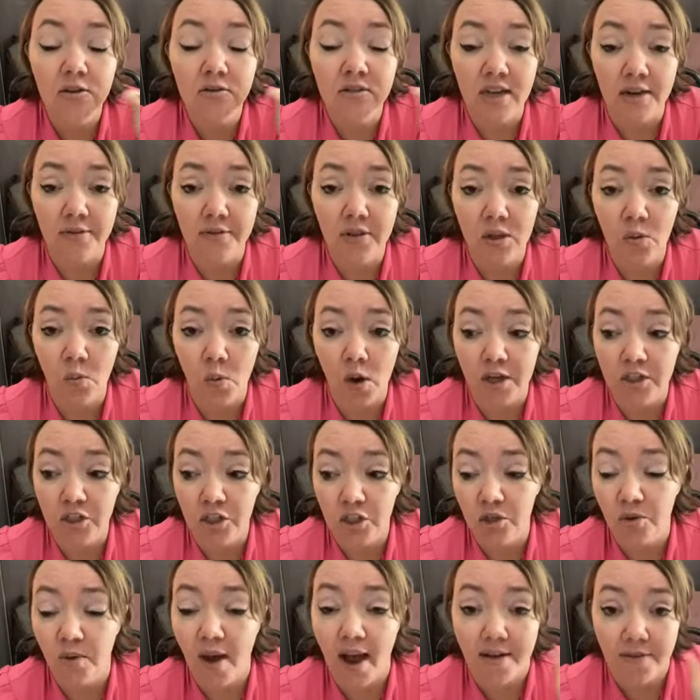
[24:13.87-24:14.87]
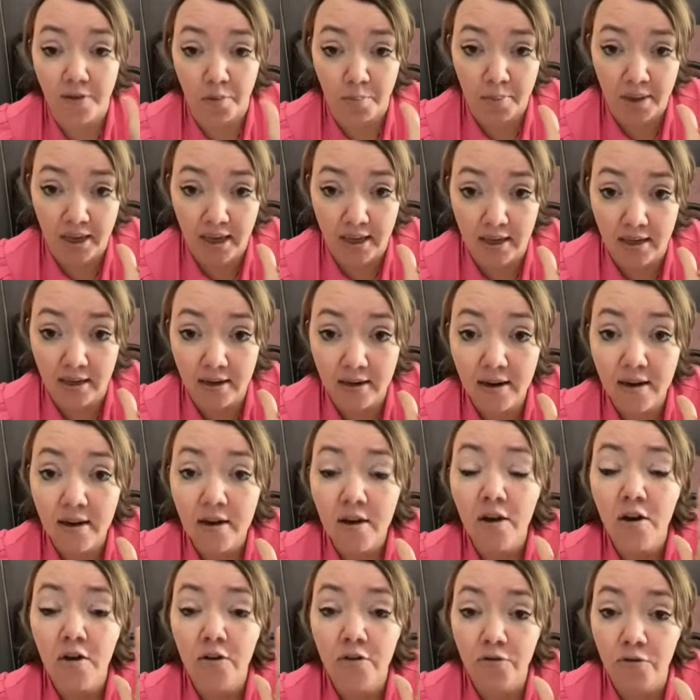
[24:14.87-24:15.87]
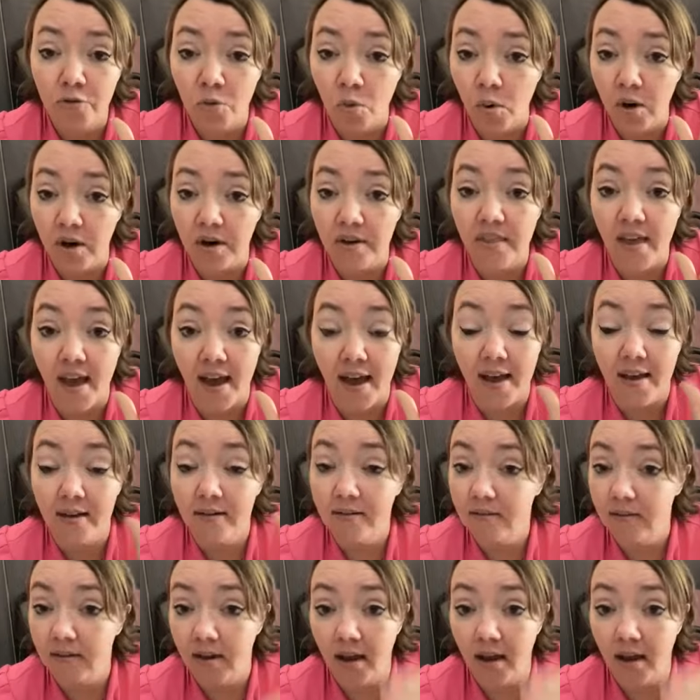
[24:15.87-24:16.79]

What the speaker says: you definitely want to have a pin for that